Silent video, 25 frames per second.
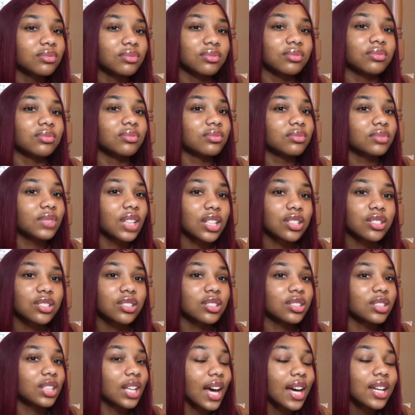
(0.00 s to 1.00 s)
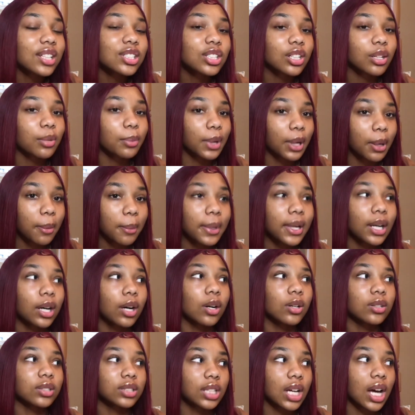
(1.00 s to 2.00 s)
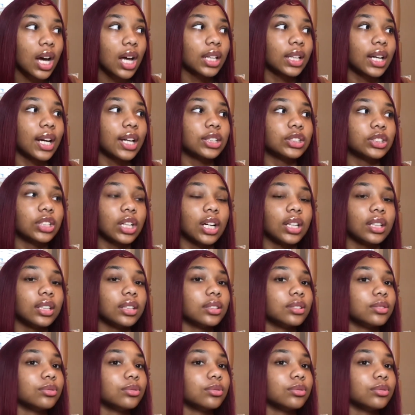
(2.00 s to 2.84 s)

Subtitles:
that should have been a big old sign like, Jayla,